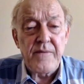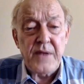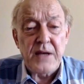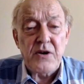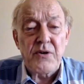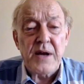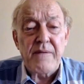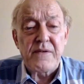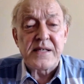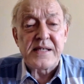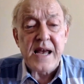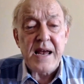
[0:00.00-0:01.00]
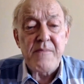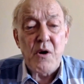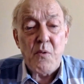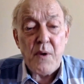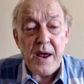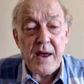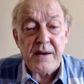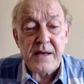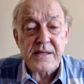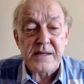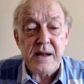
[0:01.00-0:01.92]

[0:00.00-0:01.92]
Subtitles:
they don't have the same awareness